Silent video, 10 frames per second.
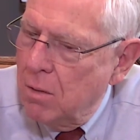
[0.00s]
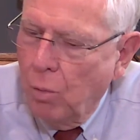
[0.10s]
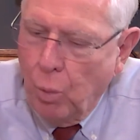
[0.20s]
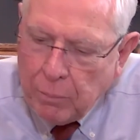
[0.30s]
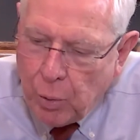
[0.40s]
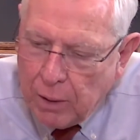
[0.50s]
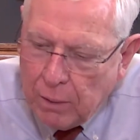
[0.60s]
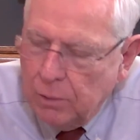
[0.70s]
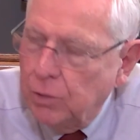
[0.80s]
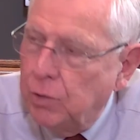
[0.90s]

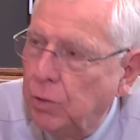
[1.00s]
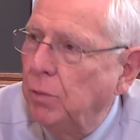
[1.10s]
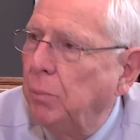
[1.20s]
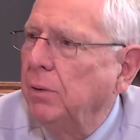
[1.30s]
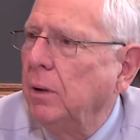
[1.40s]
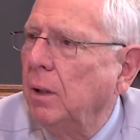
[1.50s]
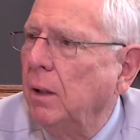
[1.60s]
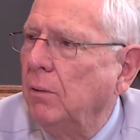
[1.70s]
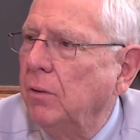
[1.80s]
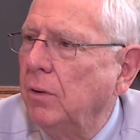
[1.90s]
$1.2 billion
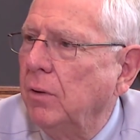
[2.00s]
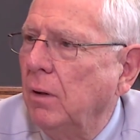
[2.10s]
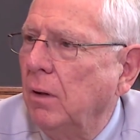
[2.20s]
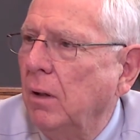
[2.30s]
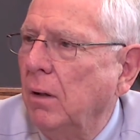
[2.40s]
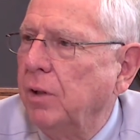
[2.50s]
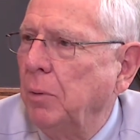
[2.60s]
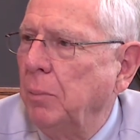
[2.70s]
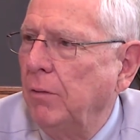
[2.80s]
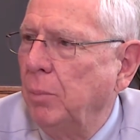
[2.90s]
of
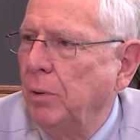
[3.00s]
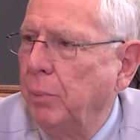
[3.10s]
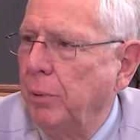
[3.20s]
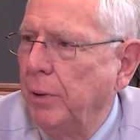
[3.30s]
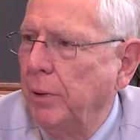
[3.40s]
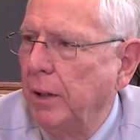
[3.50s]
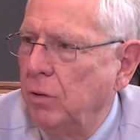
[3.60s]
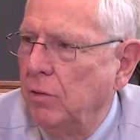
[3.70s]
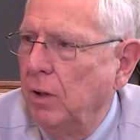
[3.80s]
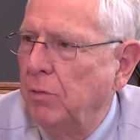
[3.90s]
supplemental
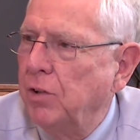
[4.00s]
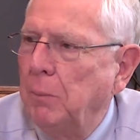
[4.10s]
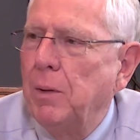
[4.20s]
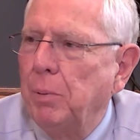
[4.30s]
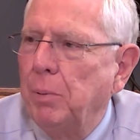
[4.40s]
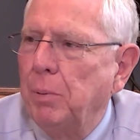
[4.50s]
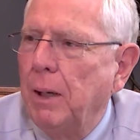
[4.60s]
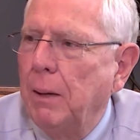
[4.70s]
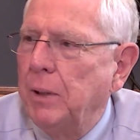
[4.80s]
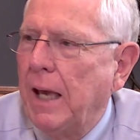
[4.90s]
appropriations. Some of them
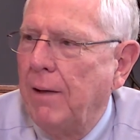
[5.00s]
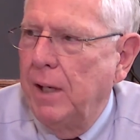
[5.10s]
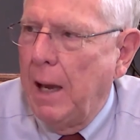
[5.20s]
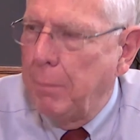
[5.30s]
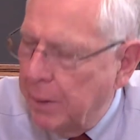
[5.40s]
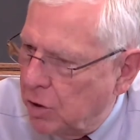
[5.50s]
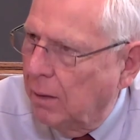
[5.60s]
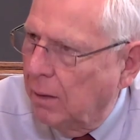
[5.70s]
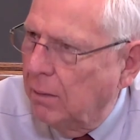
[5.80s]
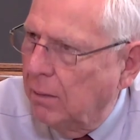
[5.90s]
probably haven't happened yet.